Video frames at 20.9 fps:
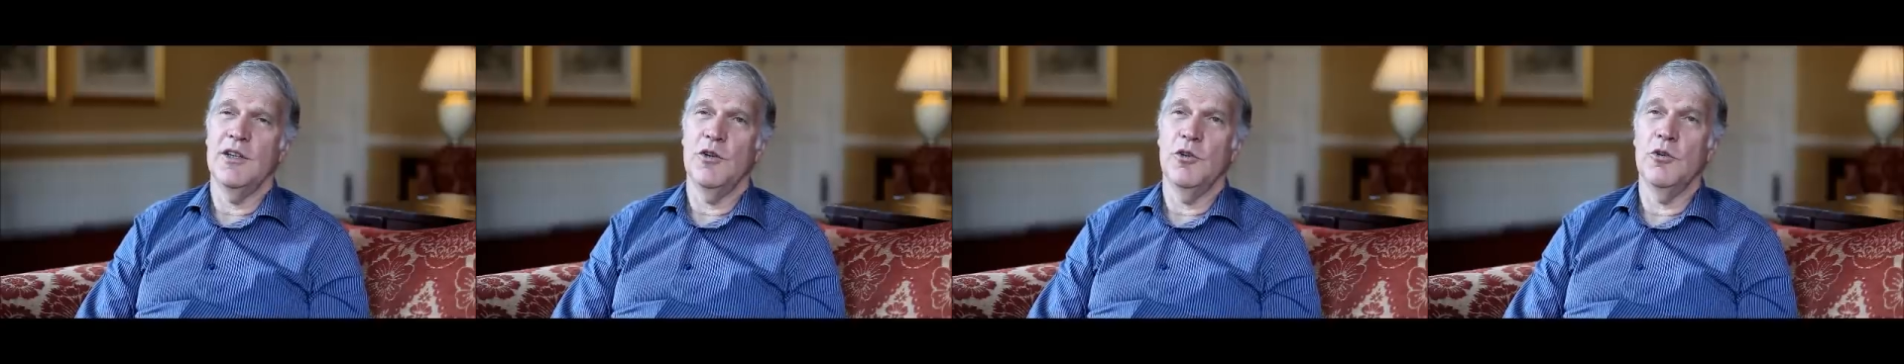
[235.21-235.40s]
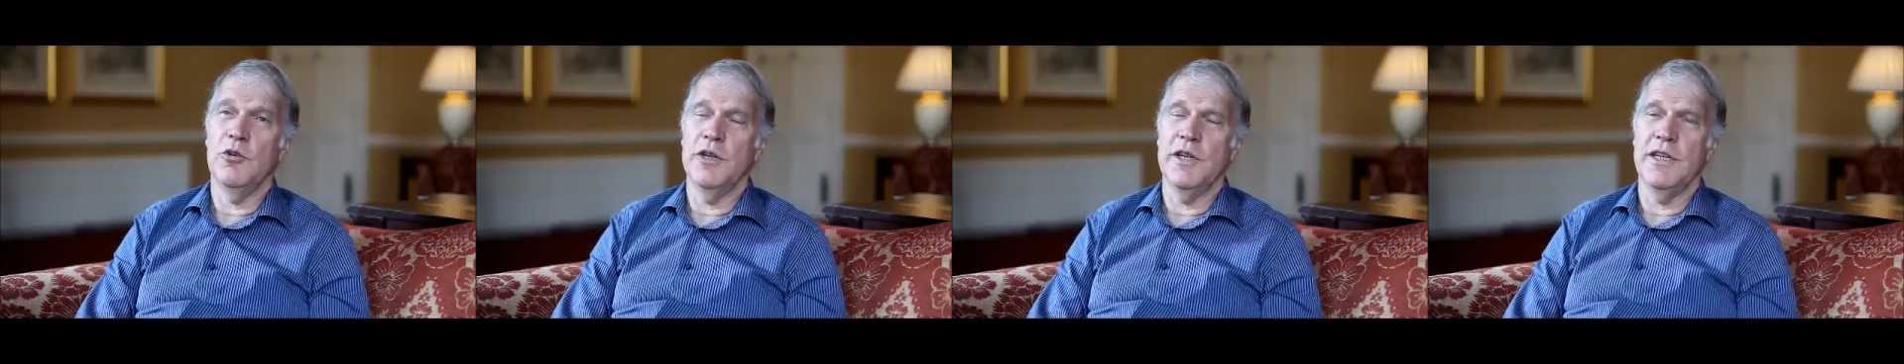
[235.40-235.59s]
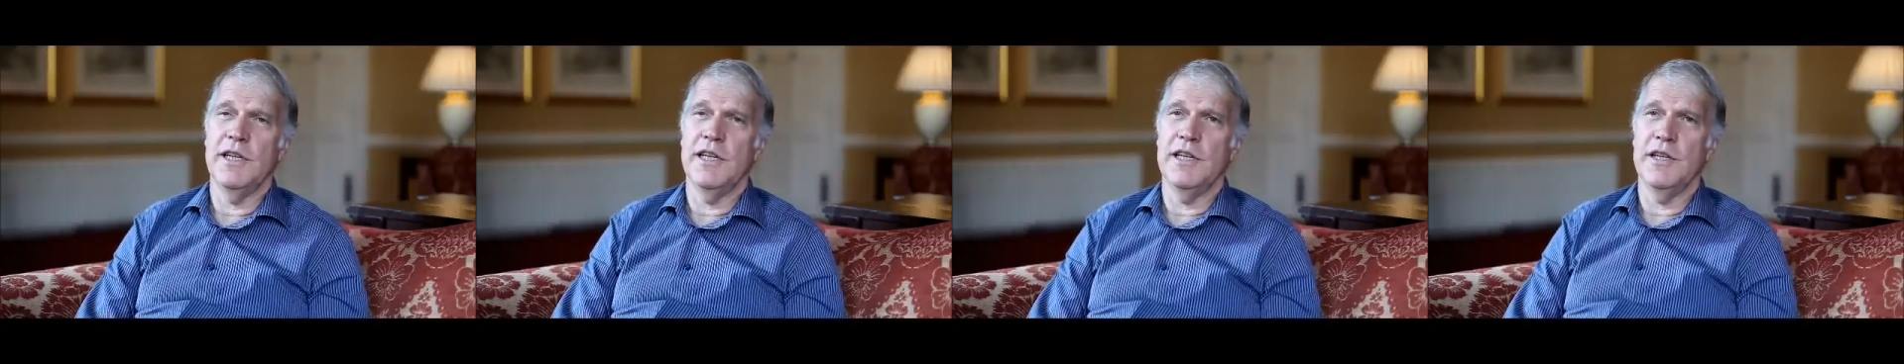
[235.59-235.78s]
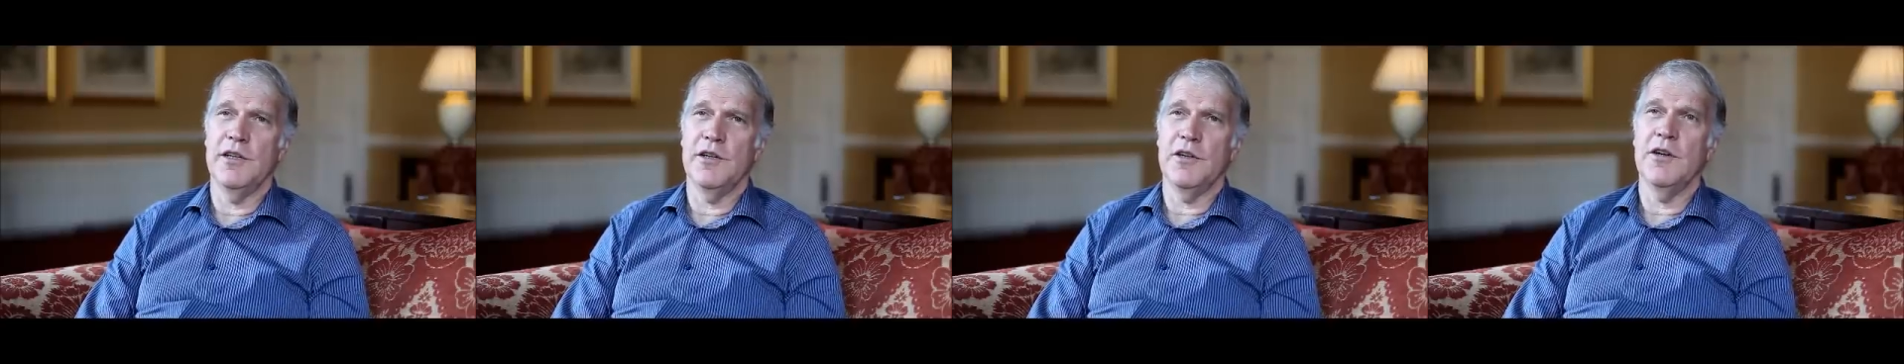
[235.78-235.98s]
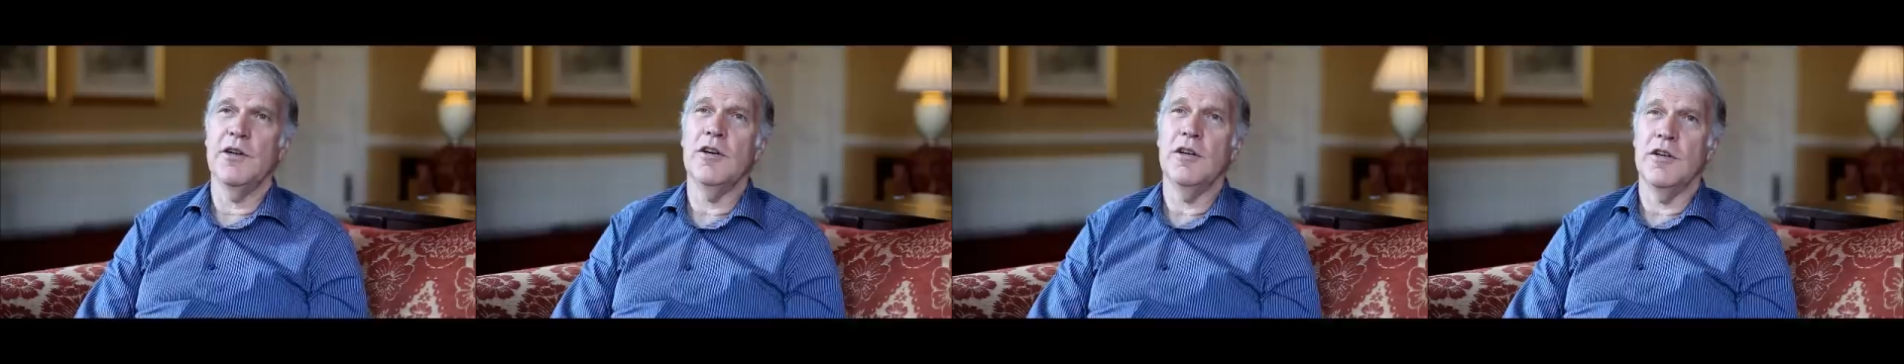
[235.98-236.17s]
or
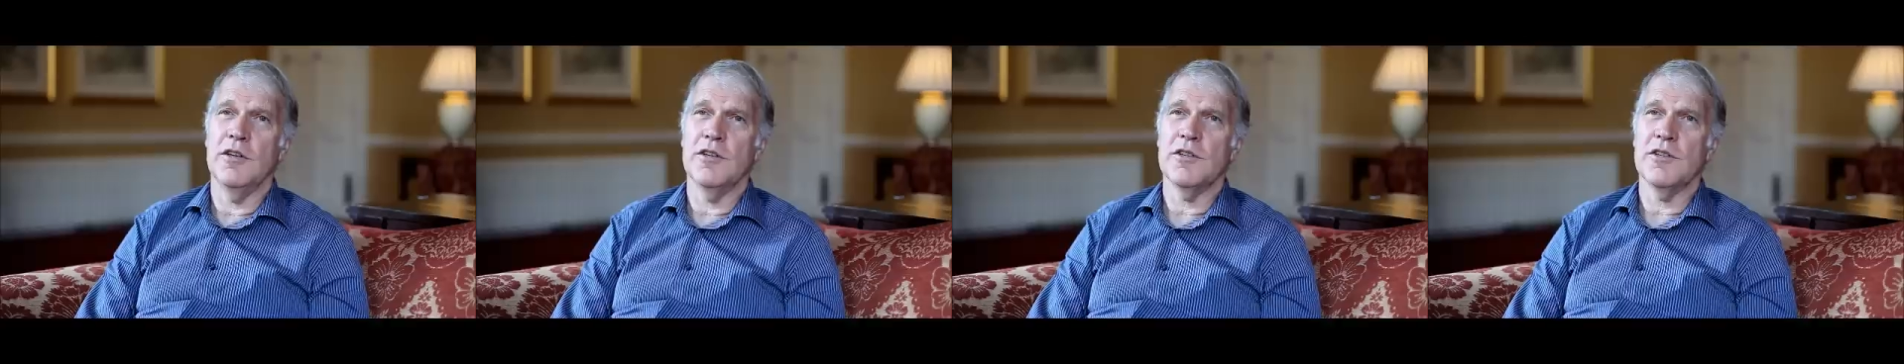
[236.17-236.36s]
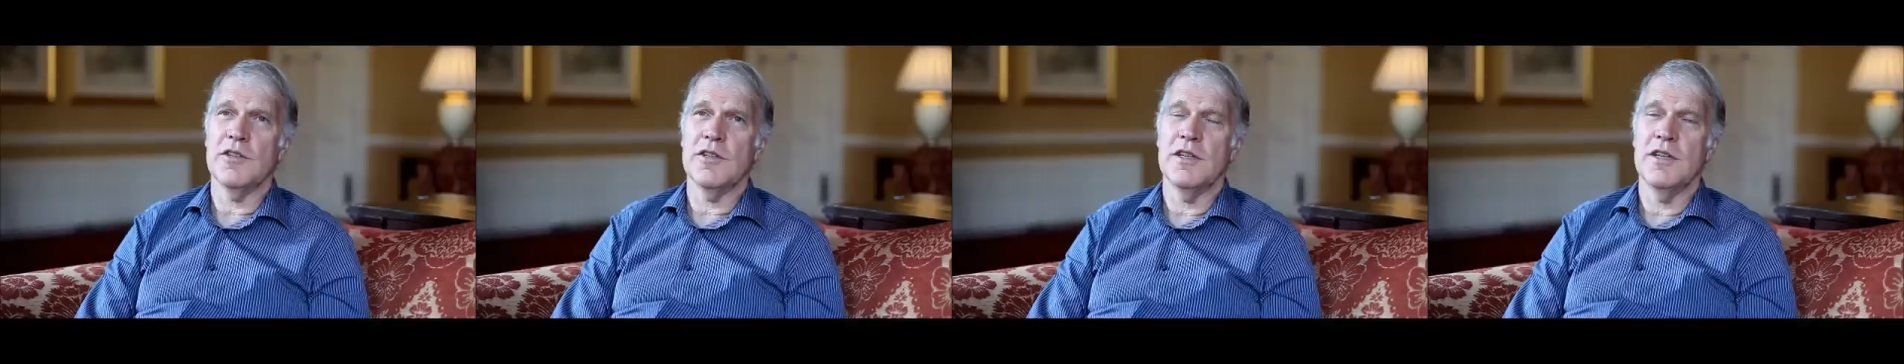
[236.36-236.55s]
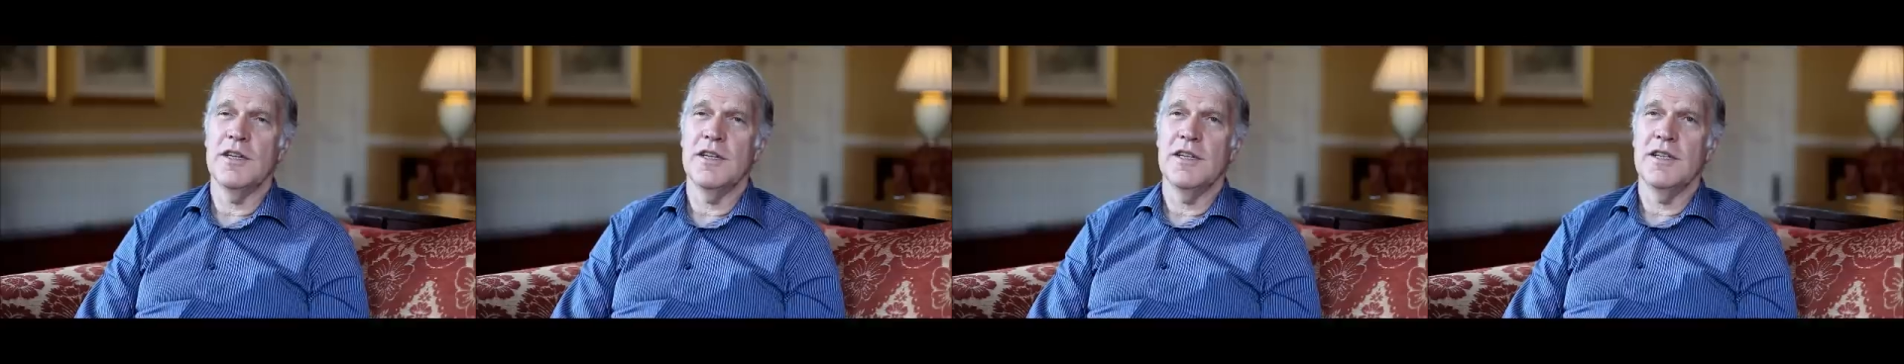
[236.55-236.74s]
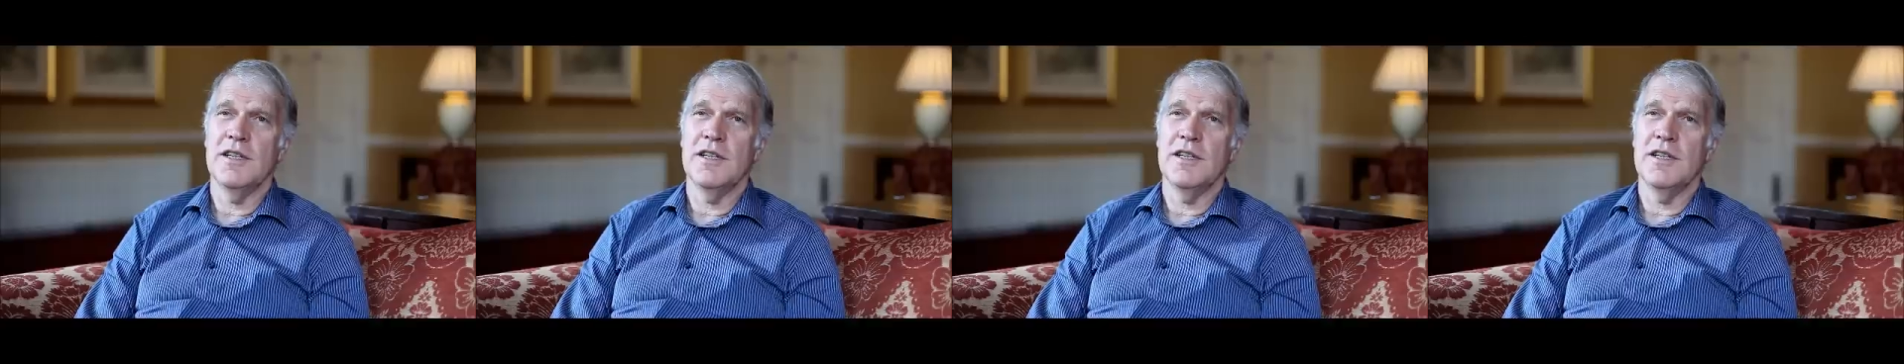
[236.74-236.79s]
indeed cost,